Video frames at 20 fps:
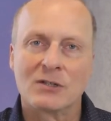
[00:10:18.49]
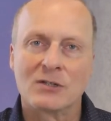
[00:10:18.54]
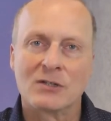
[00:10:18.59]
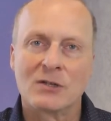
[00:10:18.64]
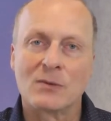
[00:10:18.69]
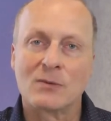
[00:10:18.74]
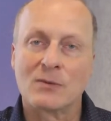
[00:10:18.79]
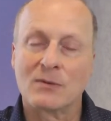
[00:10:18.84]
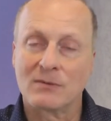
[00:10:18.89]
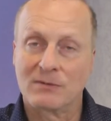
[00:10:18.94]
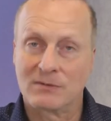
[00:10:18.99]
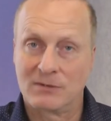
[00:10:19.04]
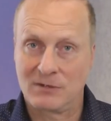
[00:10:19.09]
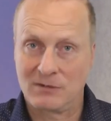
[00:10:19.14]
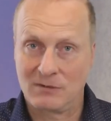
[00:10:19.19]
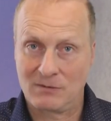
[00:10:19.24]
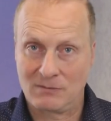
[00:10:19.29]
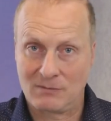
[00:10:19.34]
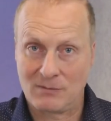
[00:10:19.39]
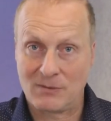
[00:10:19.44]

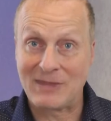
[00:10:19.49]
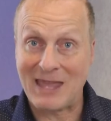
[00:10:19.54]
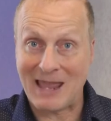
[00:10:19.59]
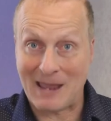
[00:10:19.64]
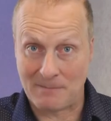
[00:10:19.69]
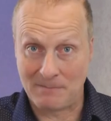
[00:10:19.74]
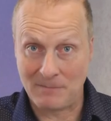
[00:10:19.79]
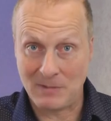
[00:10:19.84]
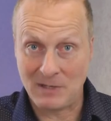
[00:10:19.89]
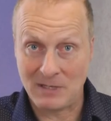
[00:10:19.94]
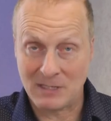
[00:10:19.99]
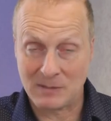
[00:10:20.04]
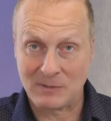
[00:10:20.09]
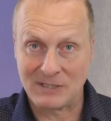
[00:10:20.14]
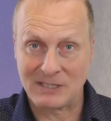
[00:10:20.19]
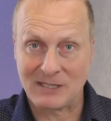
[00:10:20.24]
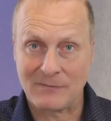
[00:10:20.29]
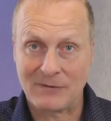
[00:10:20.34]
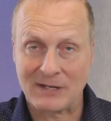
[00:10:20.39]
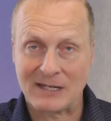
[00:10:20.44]
to them
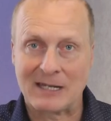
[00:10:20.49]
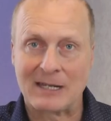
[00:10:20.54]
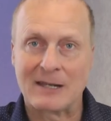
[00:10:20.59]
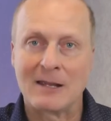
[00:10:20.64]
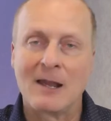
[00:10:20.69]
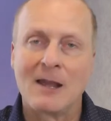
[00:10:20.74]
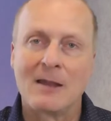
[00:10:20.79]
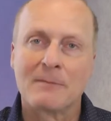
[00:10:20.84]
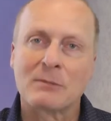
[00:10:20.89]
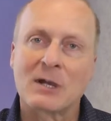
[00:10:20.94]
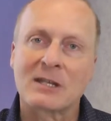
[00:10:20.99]
specifically